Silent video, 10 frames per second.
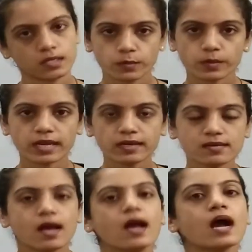
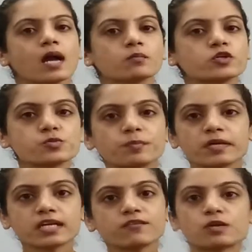Great. I am Khushbu
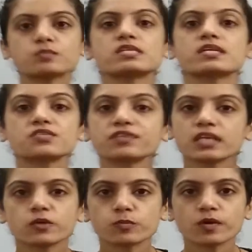Patel from
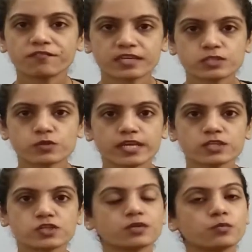Saraswati Group of Education